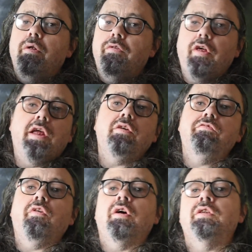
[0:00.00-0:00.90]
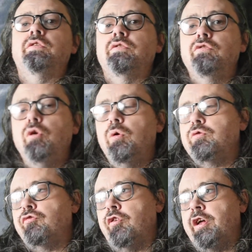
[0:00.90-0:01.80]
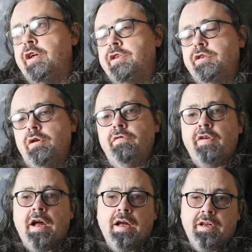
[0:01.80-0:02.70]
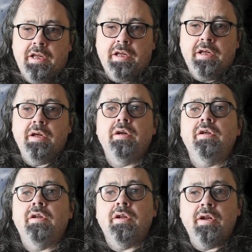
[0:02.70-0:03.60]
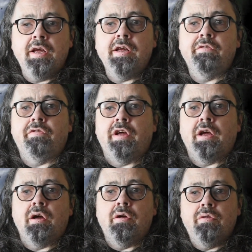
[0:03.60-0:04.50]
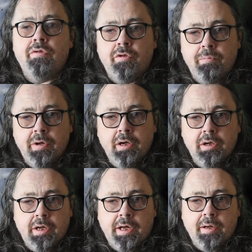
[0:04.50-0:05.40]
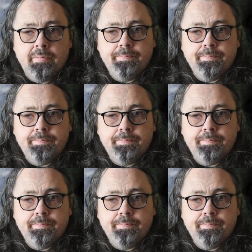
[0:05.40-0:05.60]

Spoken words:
they could find no trace of Annie leaving the building.